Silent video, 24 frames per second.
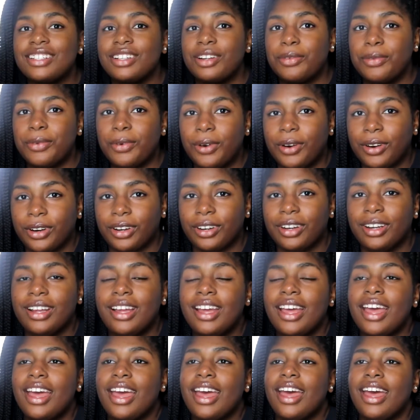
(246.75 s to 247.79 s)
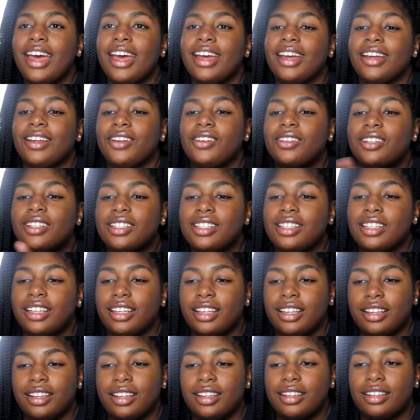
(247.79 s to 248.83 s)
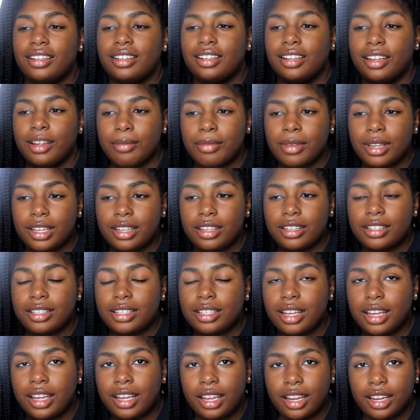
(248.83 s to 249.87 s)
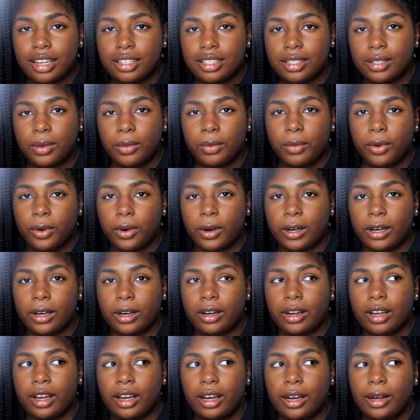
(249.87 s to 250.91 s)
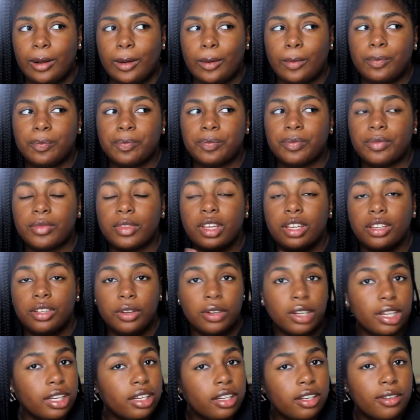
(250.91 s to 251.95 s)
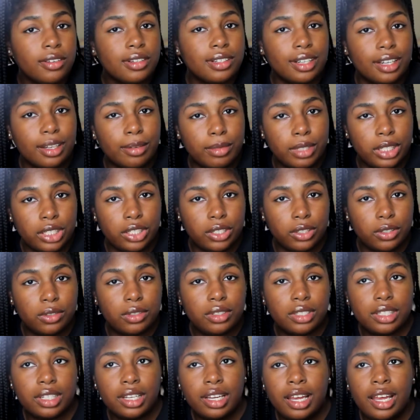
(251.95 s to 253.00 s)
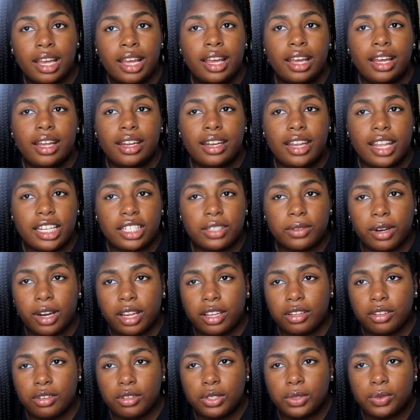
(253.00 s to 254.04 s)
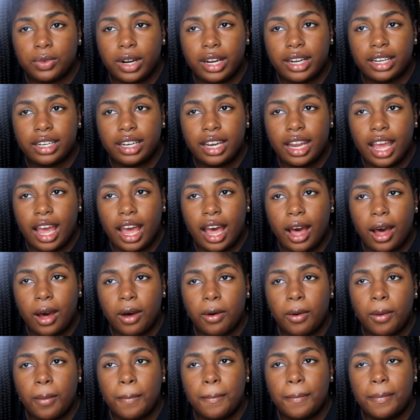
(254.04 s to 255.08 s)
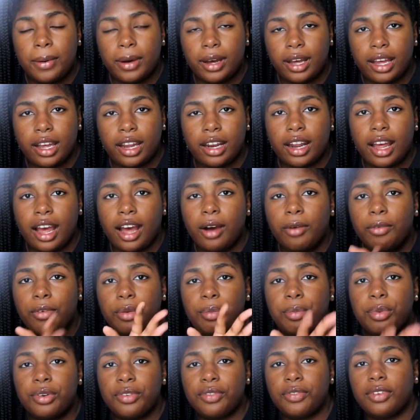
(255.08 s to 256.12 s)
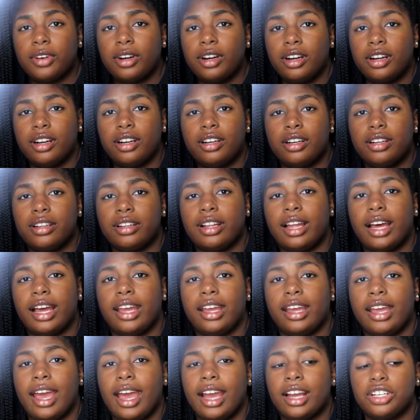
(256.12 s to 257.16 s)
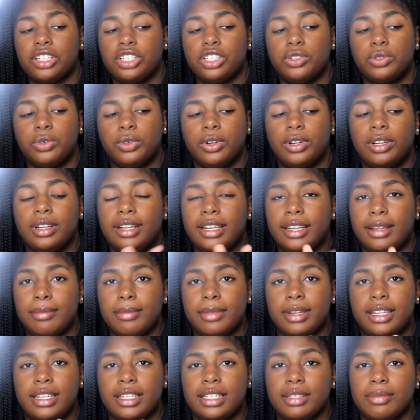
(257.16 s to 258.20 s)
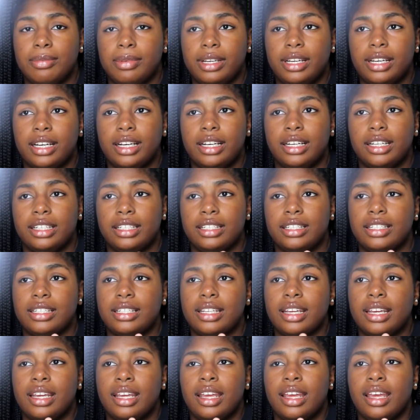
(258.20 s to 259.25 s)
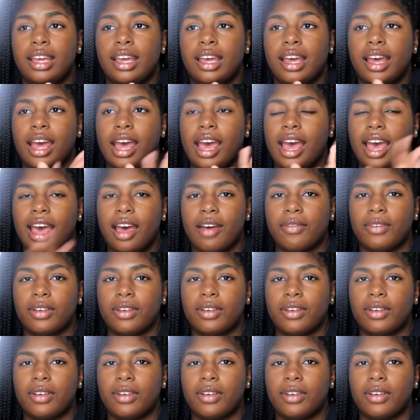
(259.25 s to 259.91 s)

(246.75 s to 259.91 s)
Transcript: some water. You just need lemons and some water. You can use lemon juice. That's what I use right now, but I would prefer like actual lemons, because I